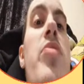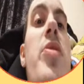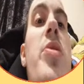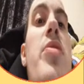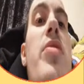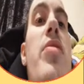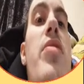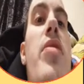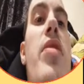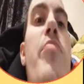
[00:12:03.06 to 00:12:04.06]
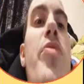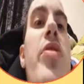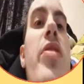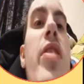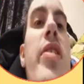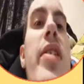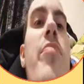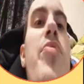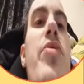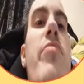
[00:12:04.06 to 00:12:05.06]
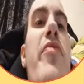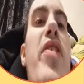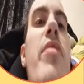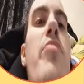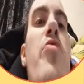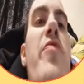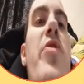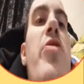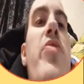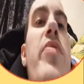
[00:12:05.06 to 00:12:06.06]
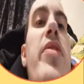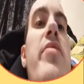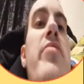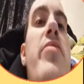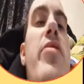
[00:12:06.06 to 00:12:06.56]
wasted. But he, I can put up with him more than Harley Quinn.